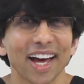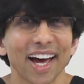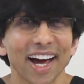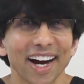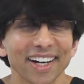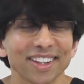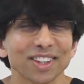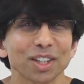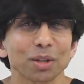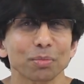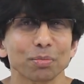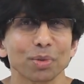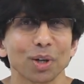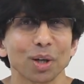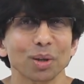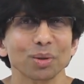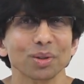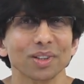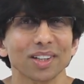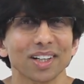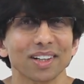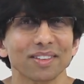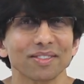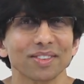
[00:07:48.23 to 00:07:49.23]
at the
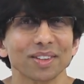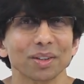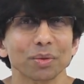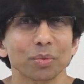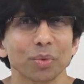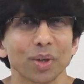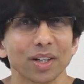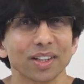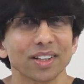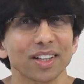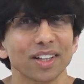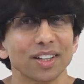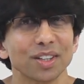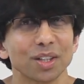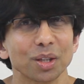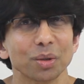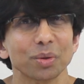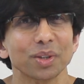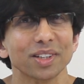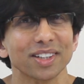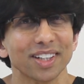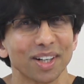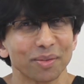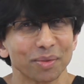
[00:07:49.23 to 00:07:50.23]
bone level when they
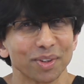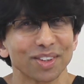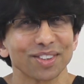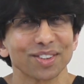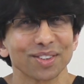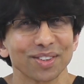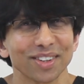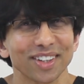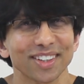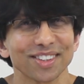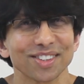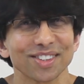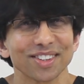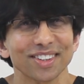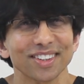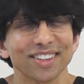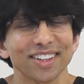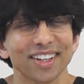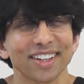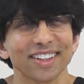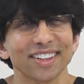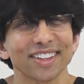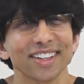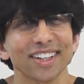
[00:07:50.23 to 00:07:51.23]
do a demonstration
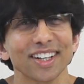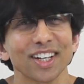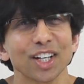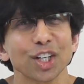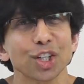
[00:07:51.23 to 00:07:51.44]
and